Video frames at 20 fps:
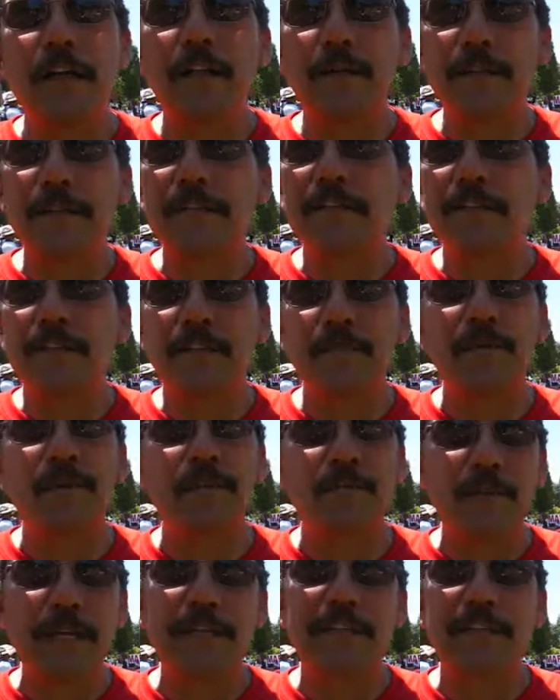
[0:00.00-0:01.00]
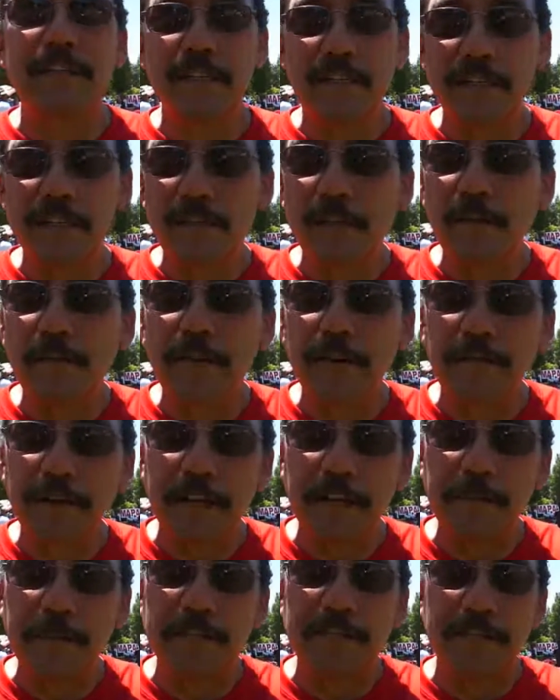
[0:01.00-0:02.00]
elements, the most racist conservative
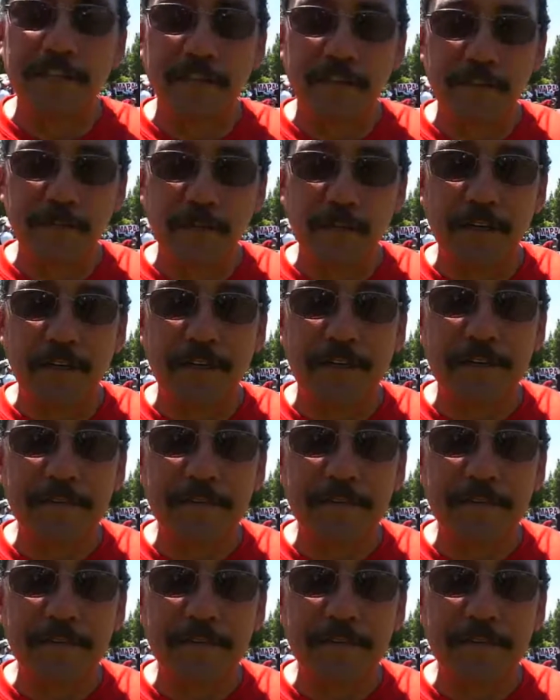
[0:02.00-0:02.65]
elements in the community.